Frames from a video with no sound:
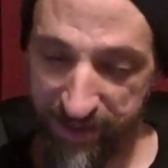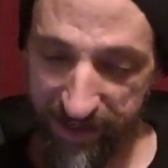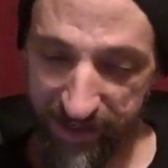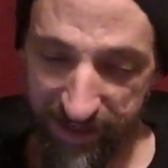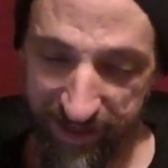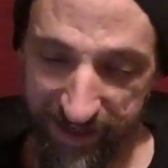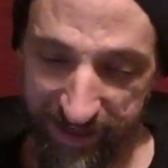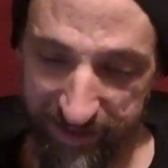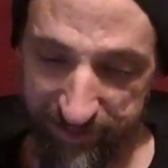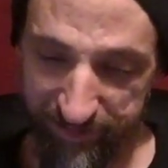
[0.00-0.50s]

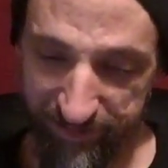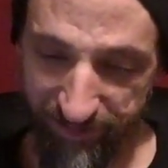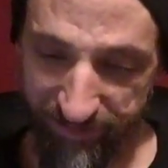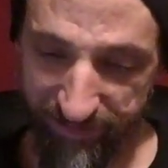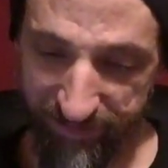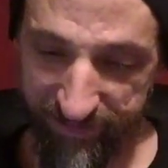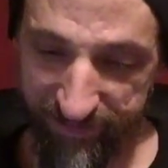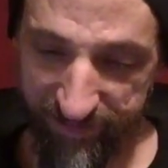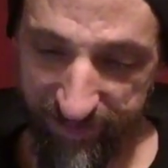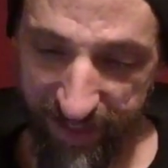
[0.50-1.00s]

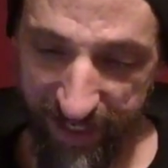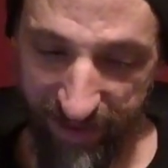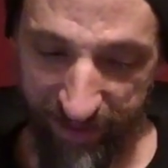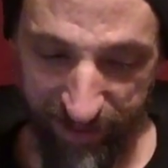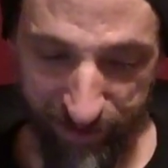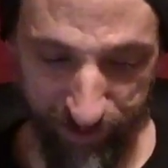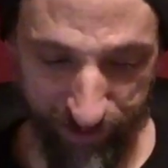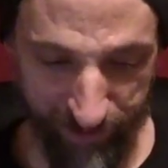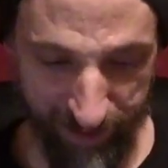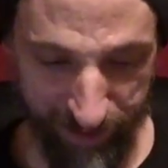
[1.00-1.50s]
Yeah, they
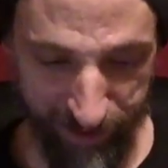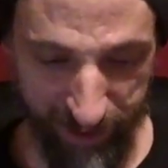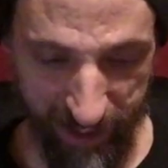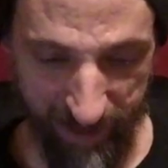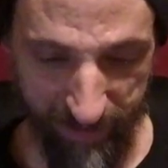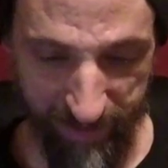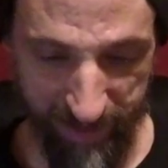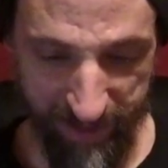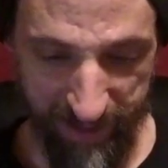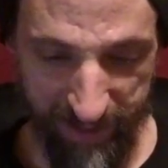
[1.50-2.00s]
do a great
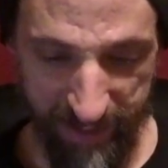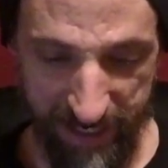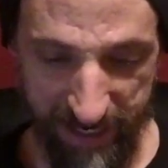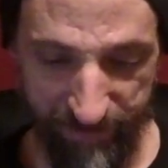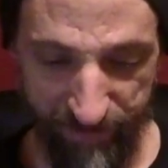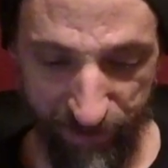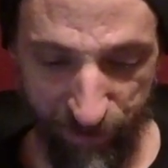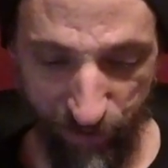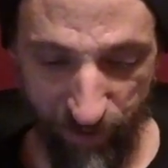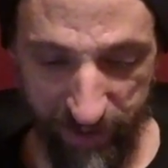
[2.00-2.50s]
job.
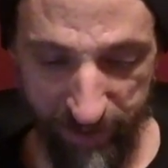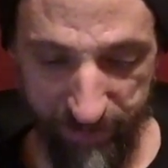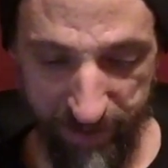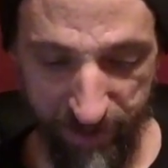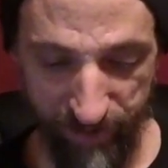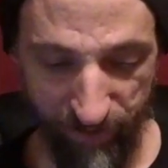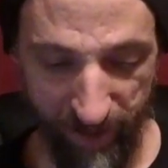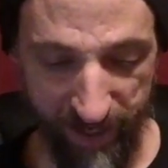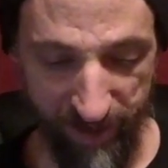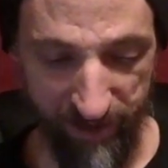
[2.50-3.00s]
If you're going to be
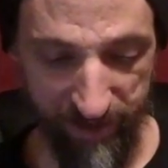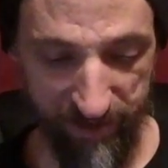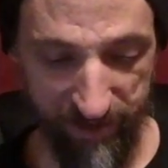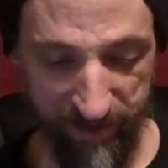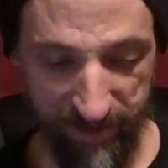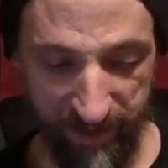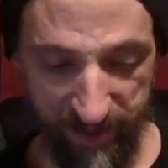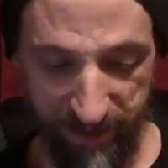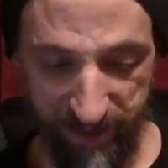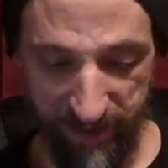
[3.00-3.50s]
a writer,
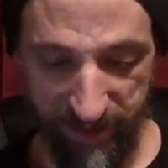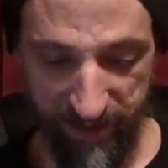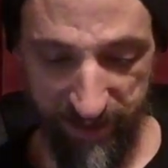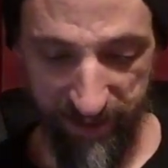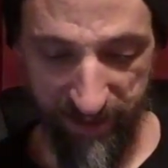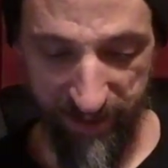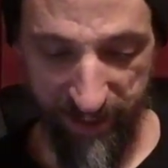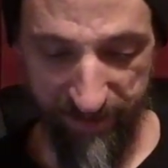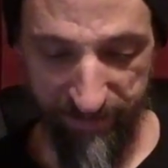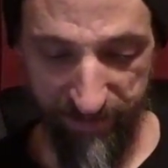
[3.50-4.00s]

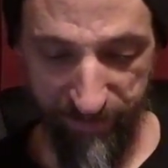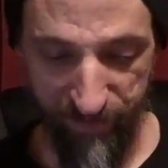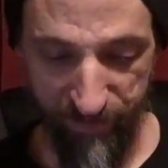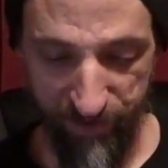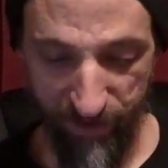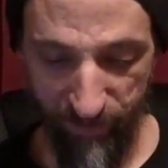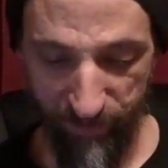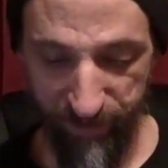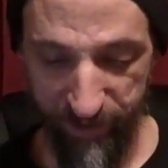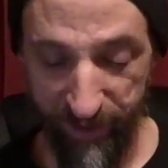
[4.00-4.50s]
even if you
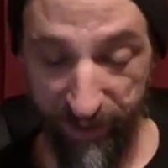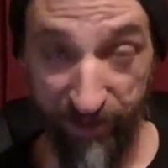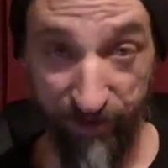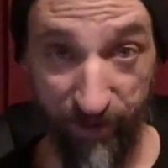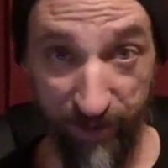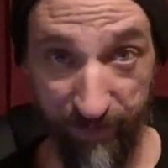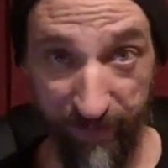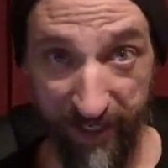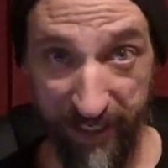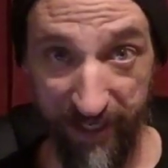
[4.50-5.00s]
don't think you're
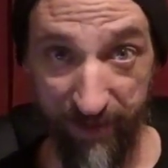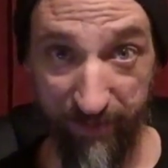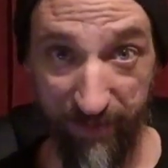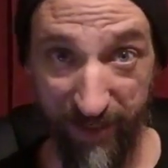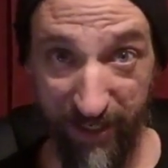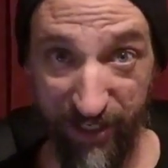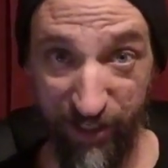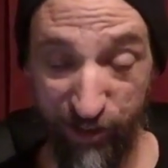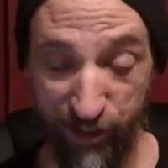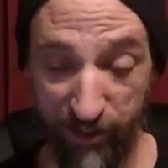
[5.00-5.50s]
going to make any
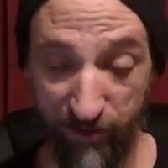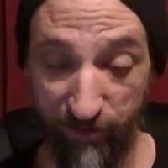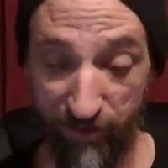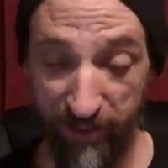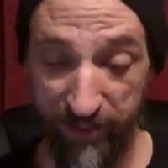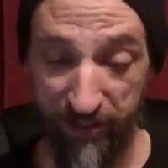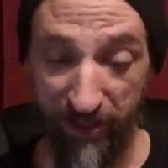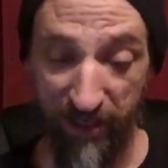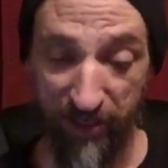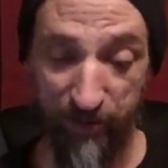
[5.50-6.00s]
money, you should really
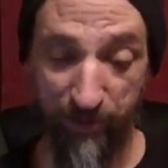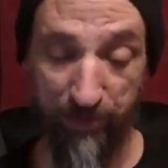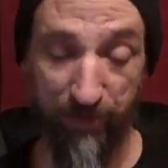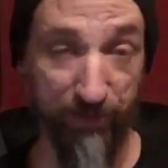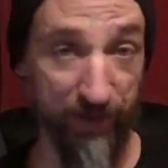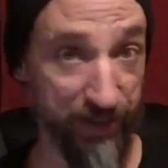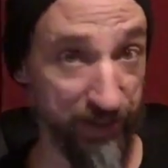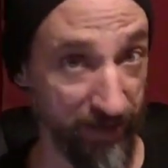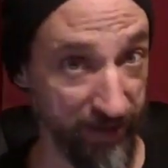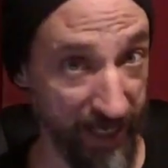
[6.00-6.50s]
talk to a
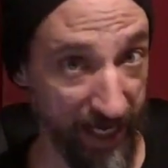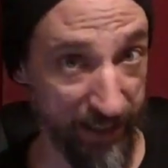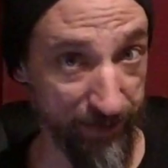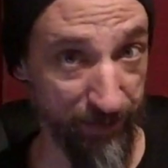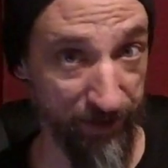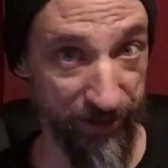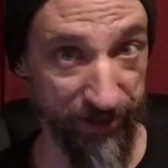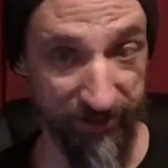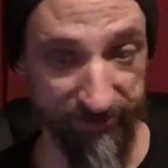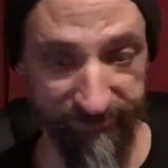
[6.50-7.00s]
professional tax
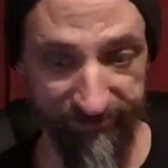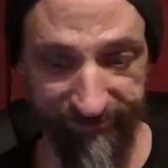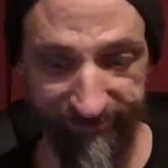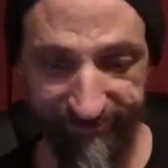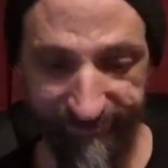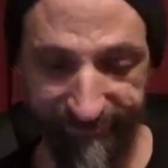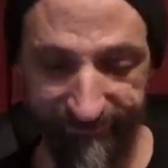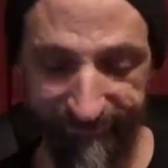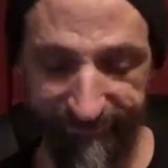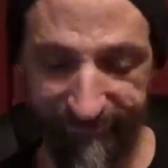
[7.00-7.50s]
person.
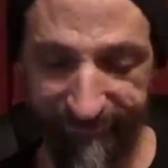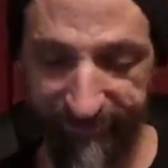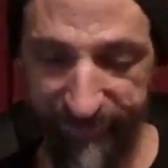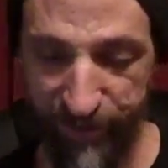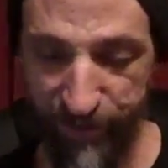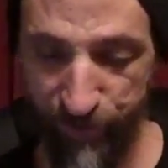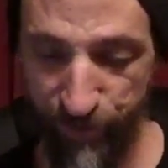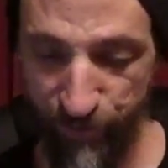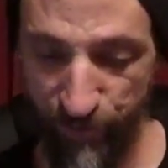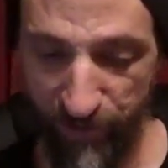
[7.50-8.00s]

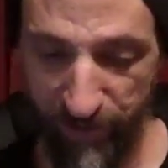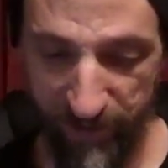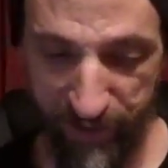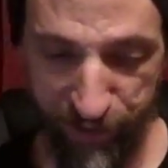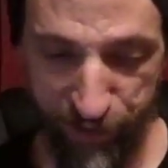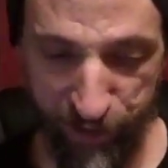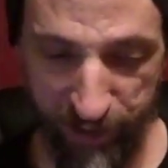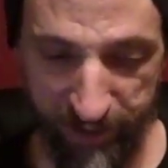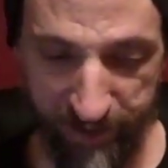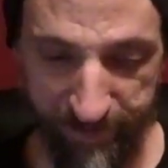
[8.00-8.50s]
You really
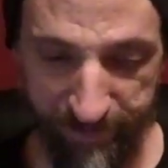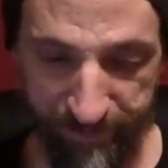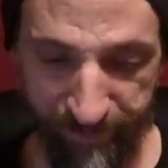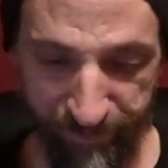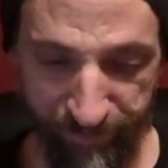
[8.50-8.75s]
should.